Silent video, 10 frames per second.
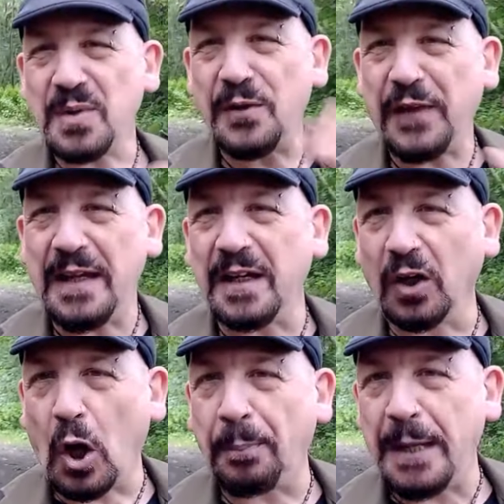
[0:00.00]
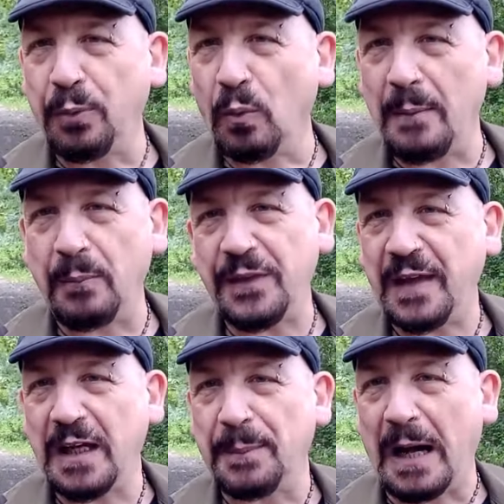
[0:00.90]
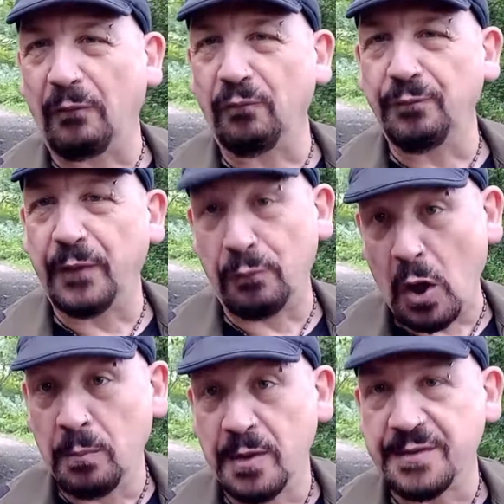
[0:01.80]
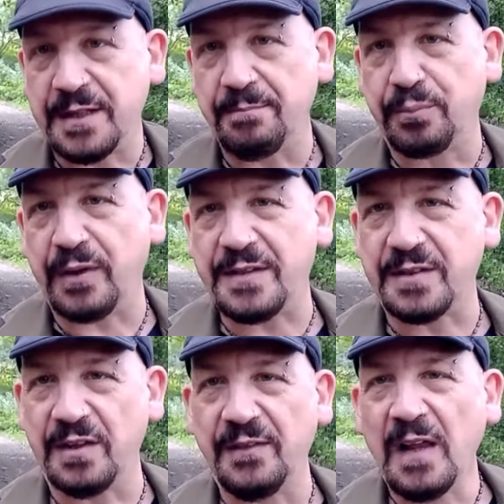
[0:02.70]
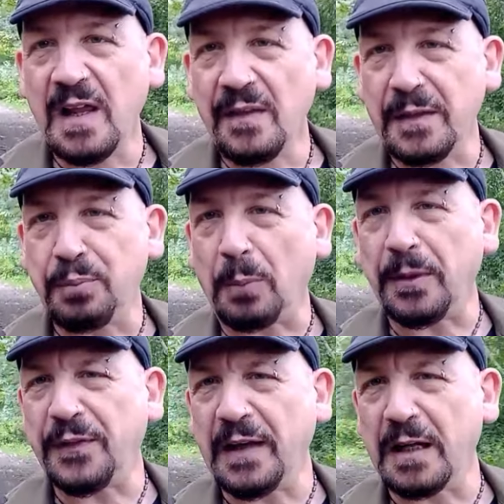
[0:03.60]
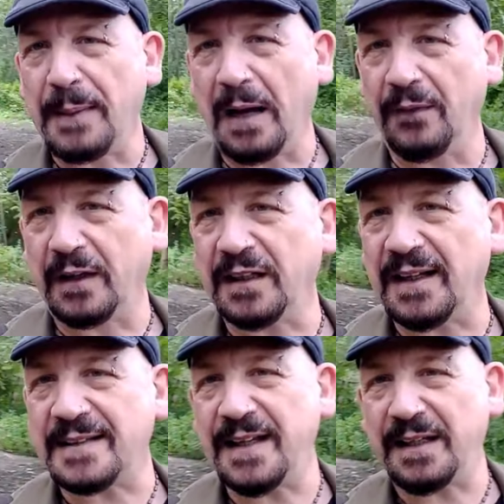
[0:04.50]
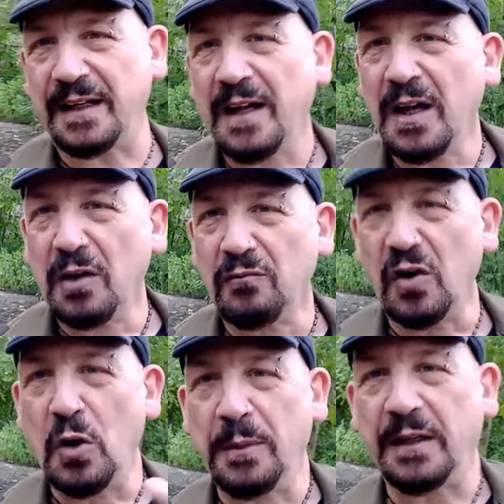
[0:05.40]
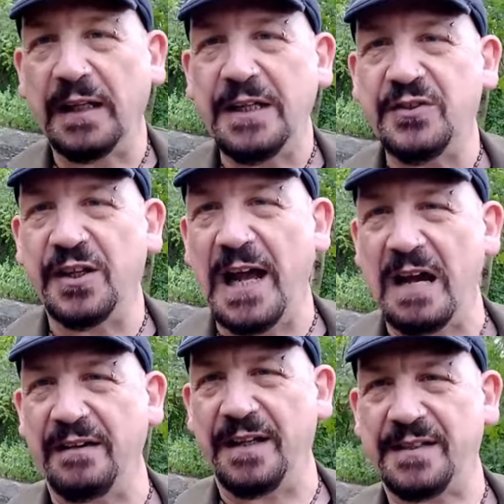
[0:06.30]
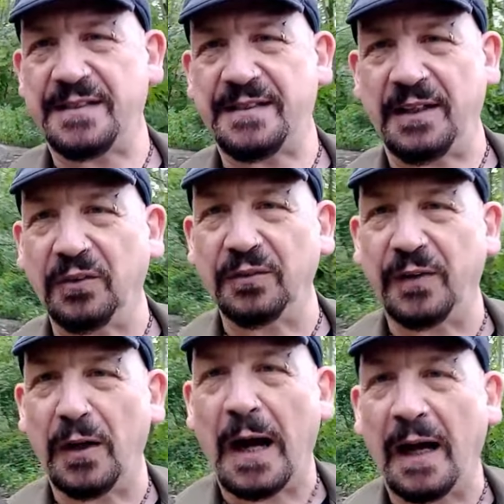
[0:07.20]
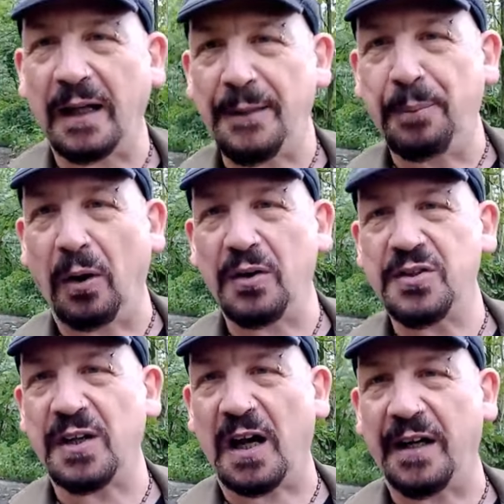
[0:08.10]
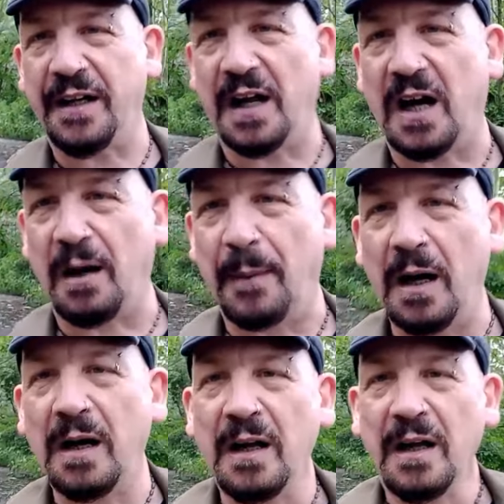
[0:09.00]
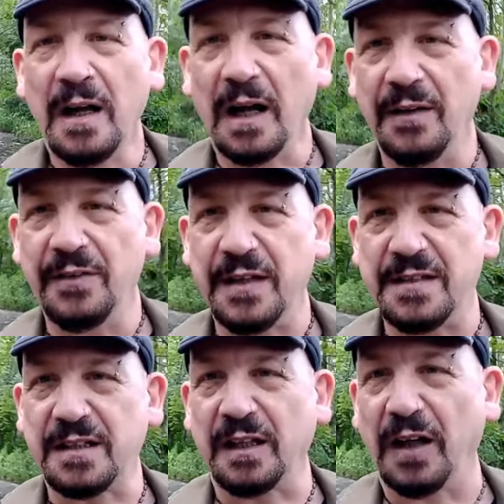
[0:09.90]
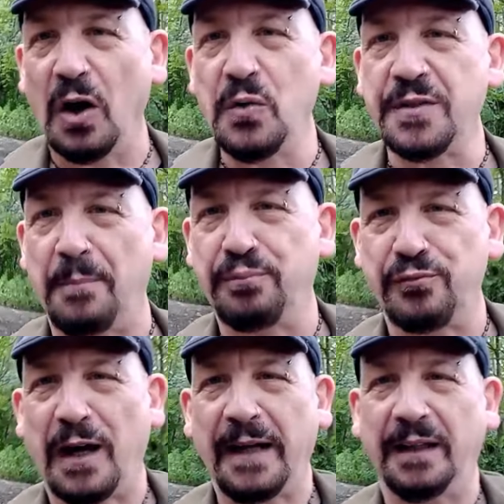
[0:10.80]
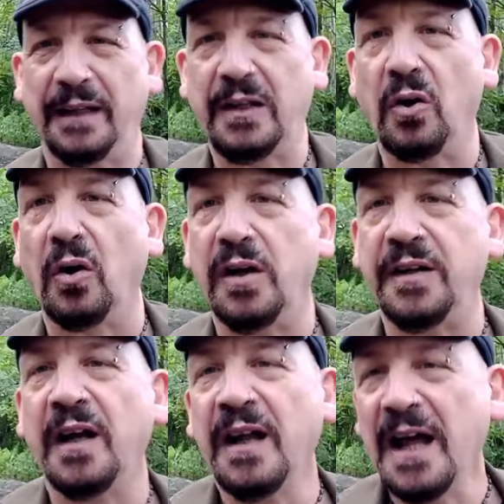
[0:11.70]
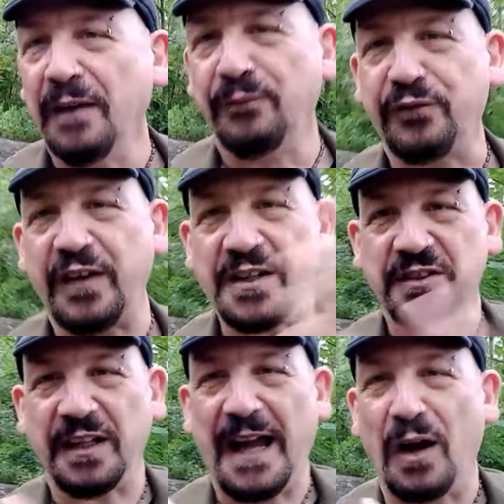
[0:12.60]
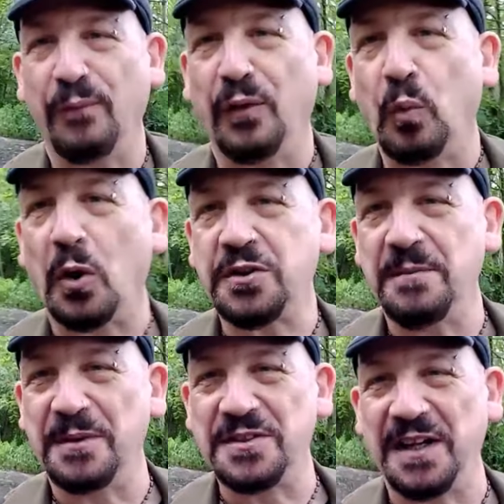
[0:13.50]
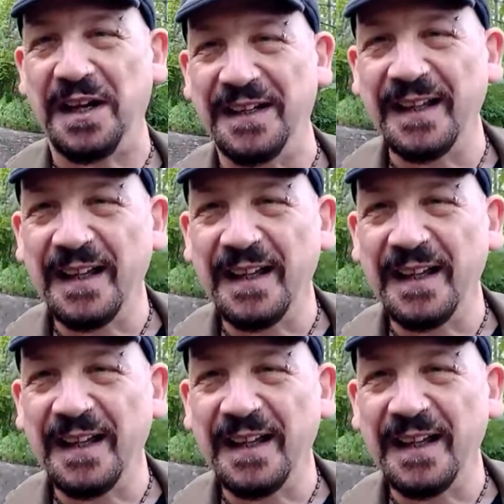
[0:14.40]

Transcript: I think a lot of people, when we think about the Romans in Britain, they probably think about the classic Roman legionnaire in his silver, highly polished, shining armour and his clothes that are brightly coloured and freshly out of the washing machine.